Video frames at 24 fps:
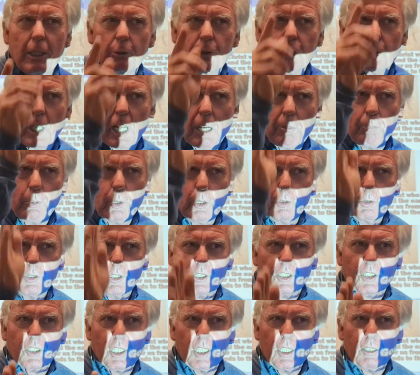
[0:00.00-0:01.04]
He was trying to pollute
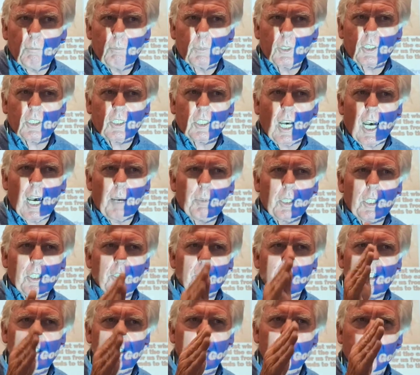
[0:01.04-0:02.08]
the seed of Messiah
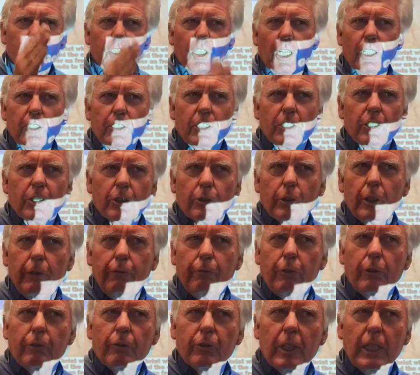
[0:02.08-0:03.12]
because he knew Genesis
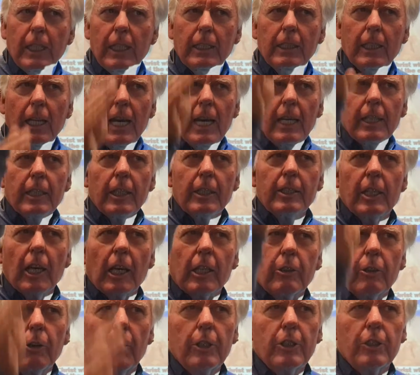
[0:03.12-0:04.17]
3:15, the
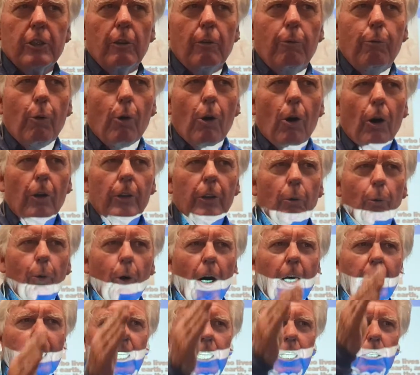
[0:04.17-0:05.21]
declaration of war, that
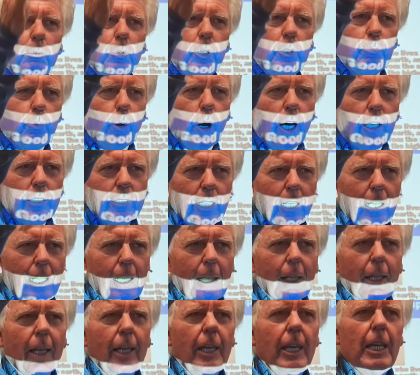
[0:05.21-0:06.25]
what? He would what?
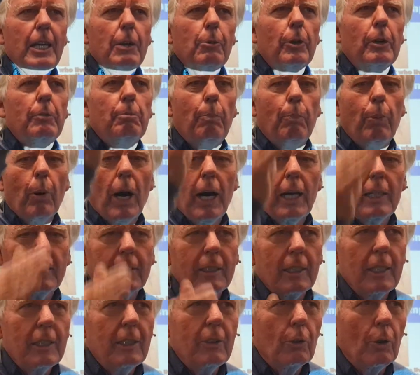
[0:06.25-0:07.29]
He would
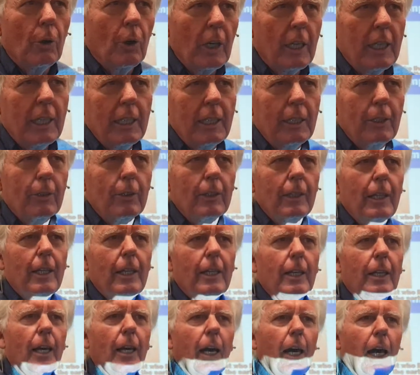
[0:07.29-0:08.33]
bite your heel
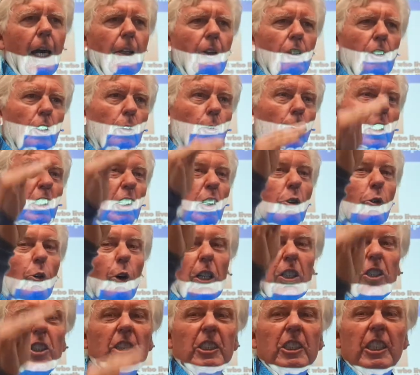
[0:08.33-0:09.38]
and you would
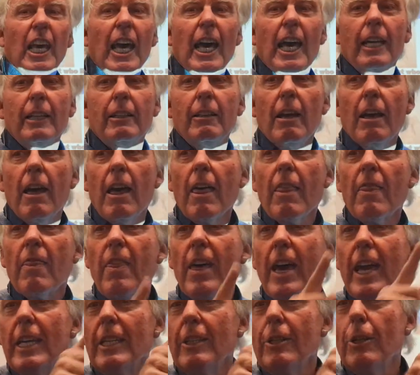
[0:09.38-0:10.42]
crush his head.
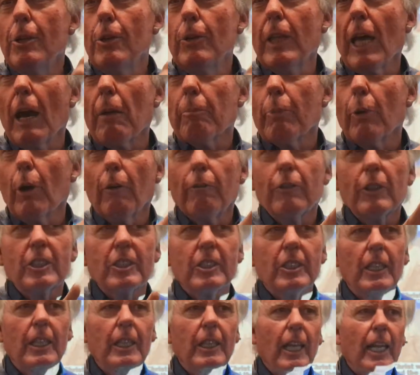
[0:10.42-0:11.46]
They knew that
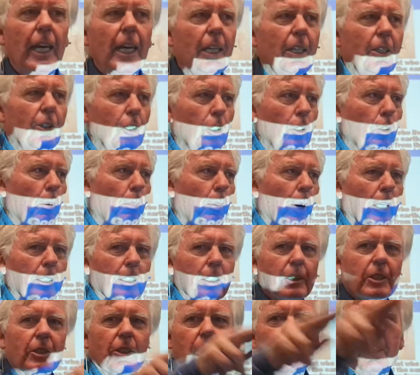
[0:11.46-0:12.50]
prophecy. They knew about
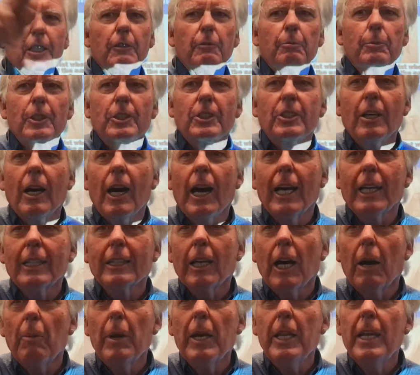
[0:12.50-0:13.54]
the seed of Messiah
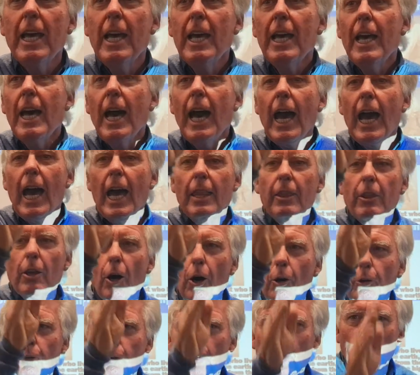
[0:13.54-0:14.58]
coming. And
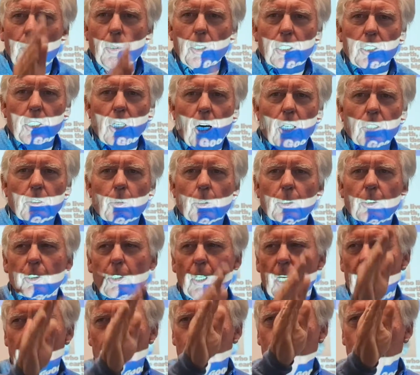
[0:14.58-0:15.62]
those rebel gods were
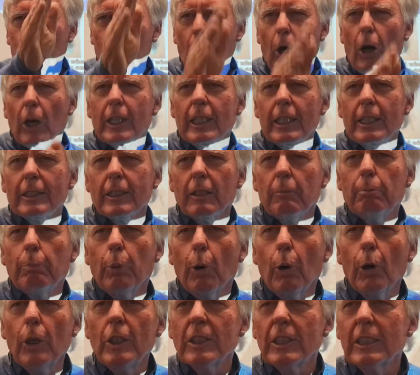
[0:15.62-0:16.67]
trying to block it and
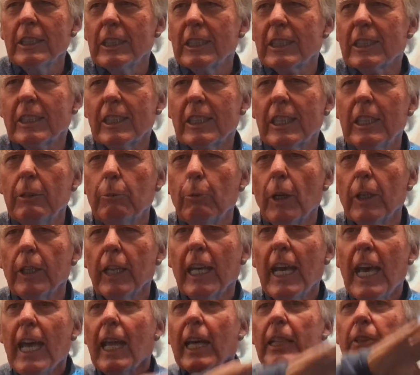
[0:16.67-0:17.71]
poison the seed, weren't
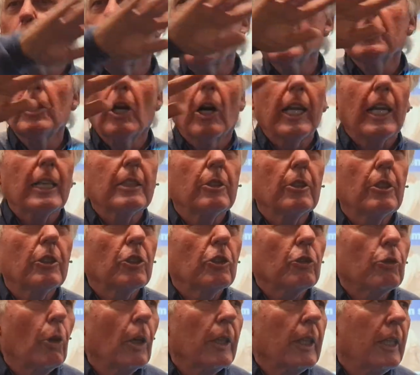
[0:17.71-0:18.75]
they? That's why God had to
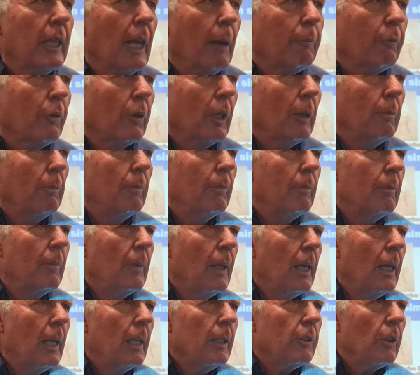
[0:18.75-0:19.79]
destroy the Nephilim. Do
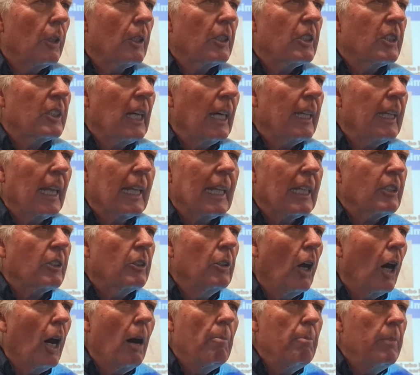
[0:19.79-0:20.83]
you understand that? That's
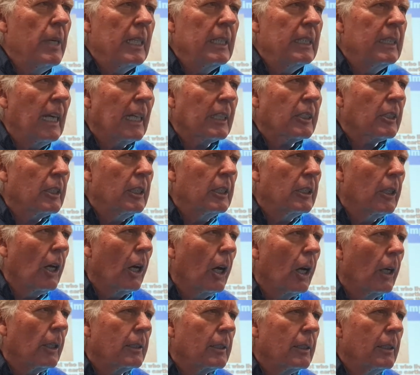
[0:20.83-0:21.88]
not a mean, nasty
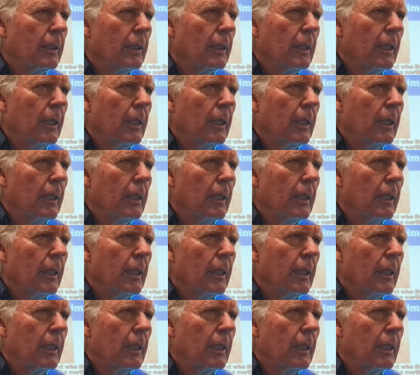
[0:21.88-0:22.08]
God.